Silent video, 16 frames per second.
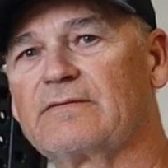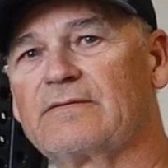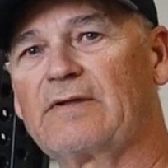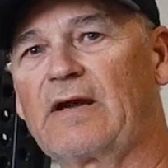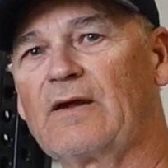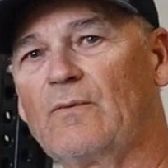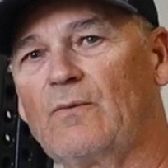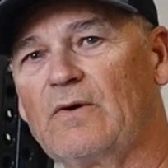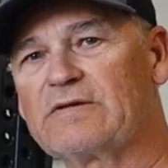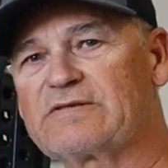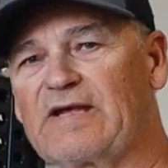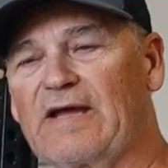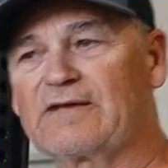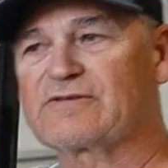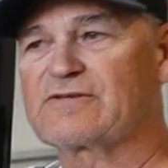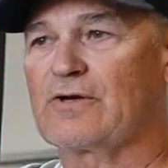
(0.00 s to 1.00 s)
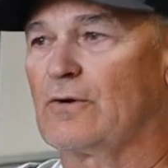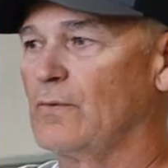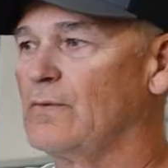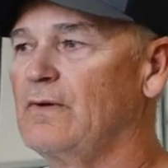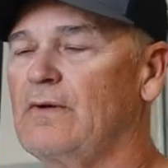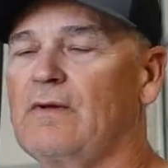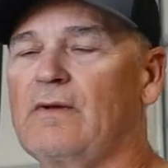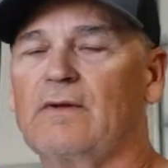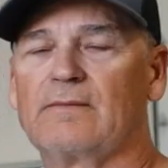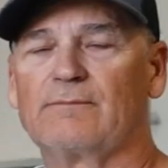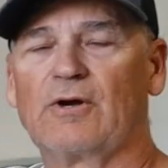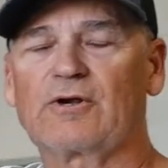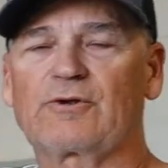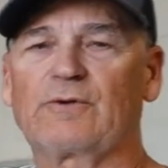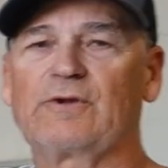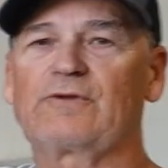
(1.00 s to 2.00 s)
that I once had. So,
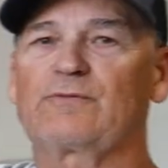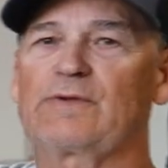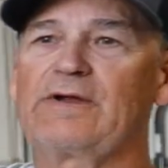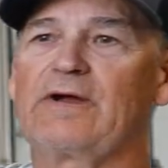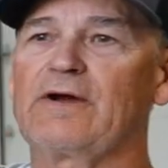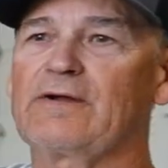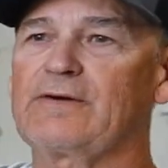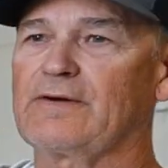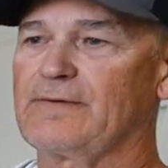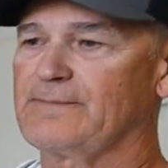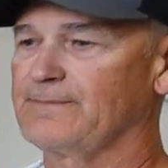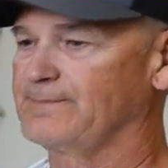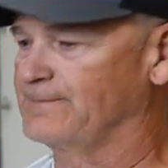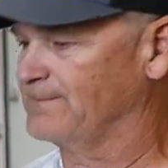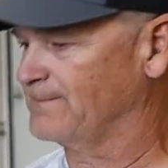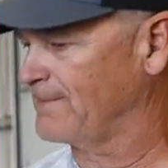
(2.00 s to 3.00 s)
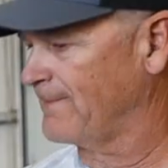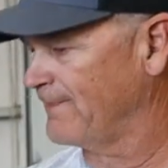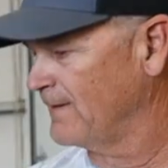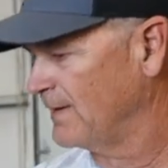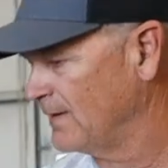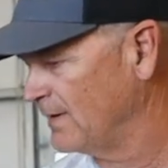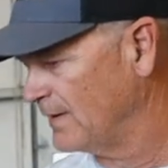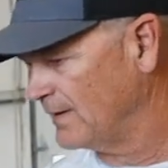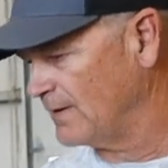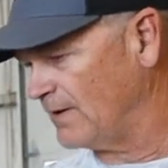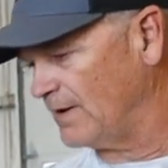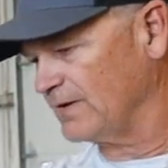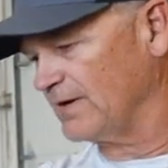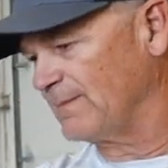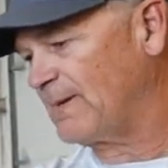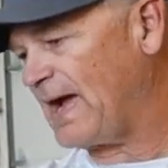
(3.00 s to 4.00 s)
Mercury 300.
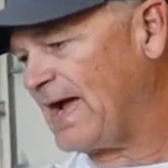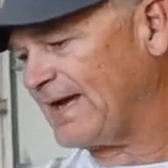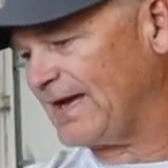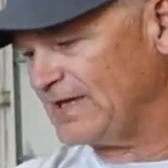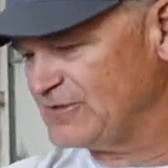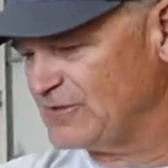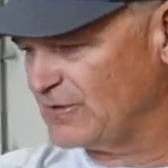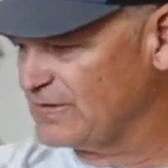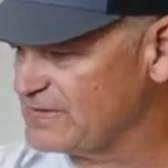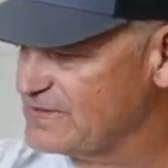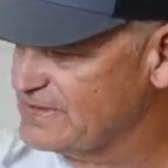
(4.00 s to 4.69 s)
On the back, as you can